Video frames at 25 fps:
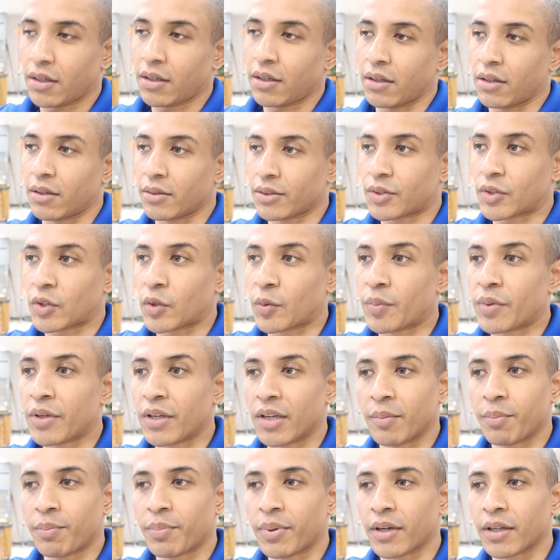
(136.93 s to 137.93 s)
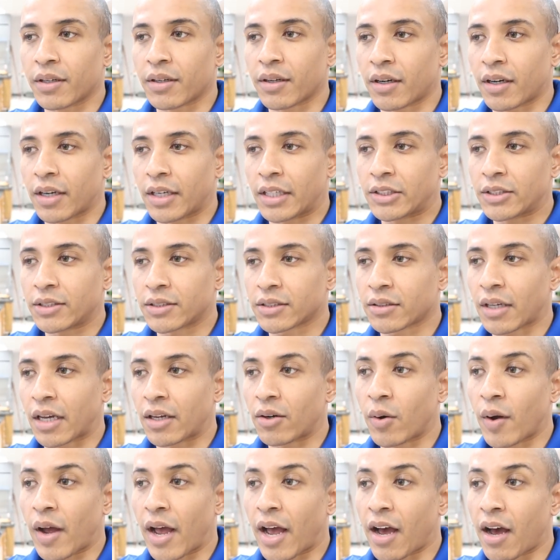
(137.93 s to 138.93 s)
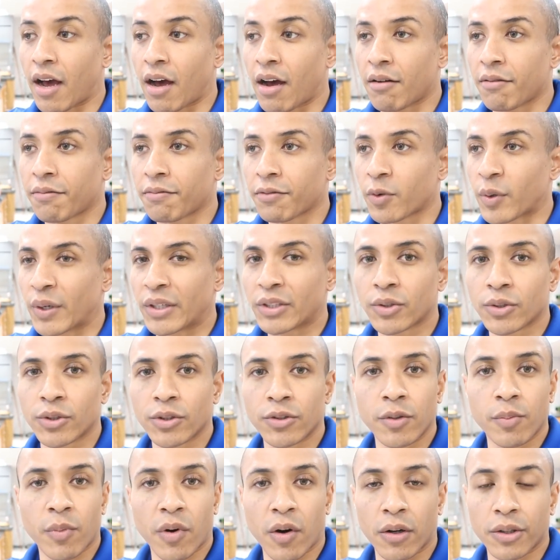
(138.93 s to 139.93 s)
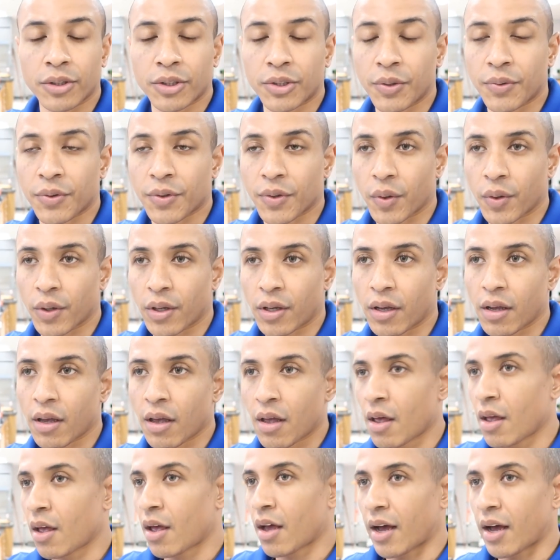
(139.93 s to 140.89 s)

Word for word: you know, so be it. But I just, I don't have, grades are due tomorrow at two thirty.